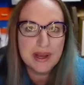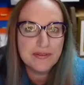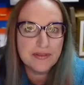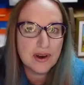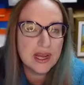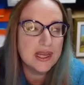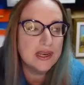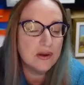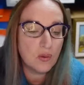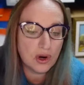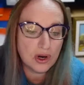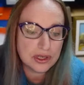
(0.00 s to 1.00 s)
my
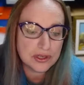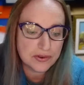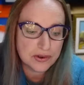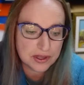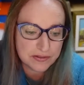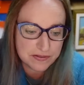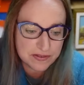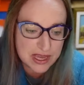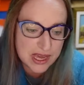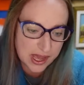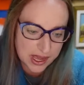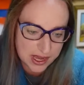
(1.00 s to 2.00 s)
friend works for the
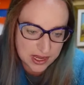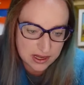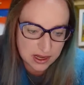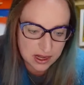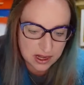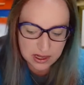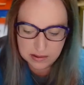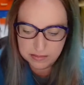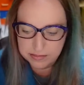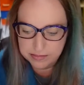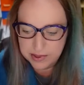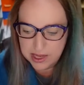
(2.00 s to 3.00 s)
VA
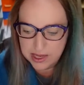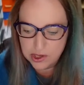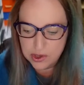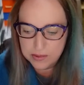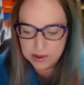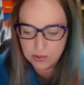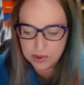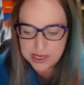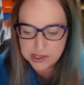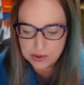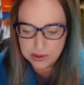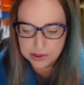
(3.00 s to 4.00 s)
um, and Human
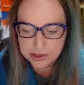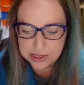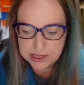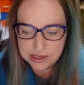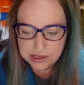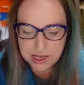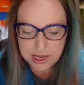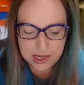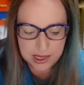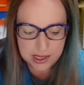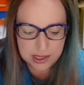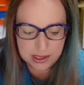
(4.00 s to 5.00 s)
Resources,
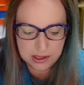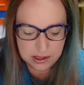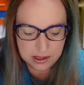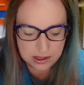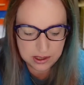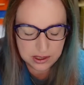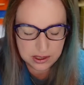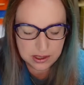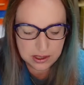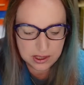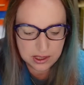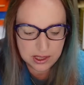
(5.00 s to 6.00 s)
and
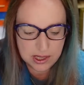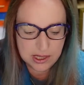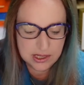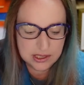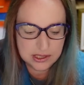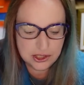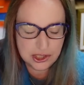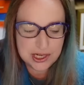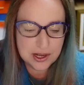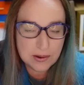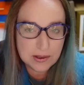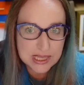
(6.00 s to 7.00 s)
she
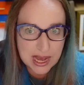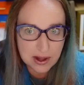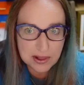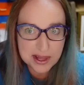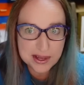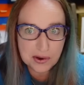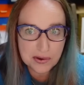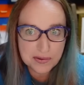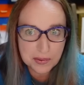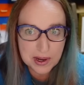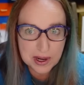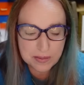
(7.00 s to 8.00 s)
knows how like
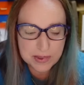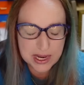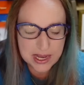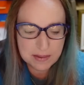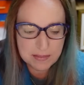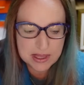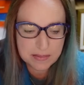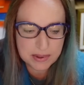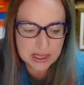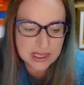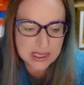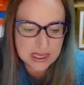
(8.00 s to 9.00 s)
overwhelmed I am. And the
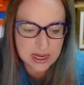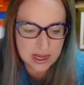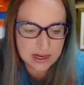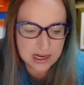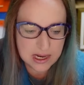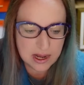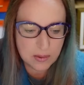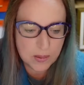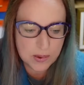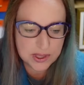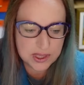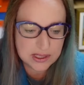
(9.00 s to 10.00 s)
biggest thing I need help
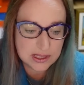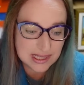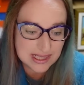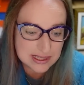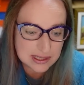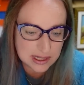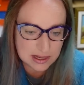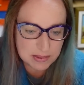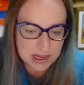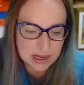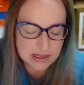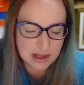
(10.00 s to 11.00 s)
with is listing
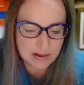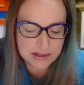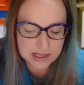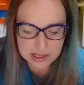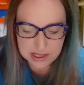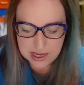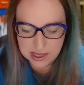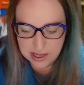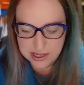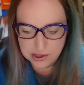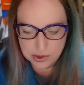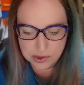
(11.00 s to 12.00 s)
because obviously I
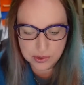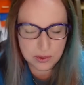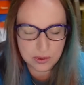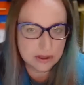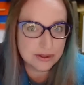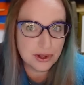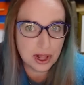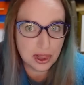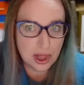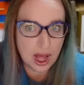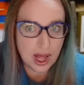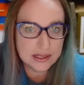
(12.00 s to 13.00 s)
like to source a
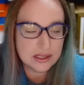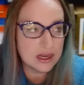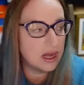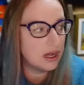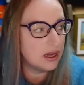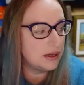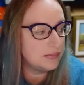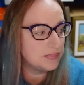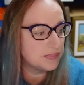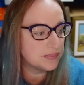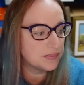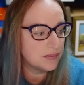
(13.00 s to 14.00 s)
lot.
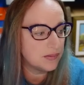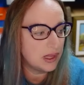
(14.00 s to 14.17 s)
Um,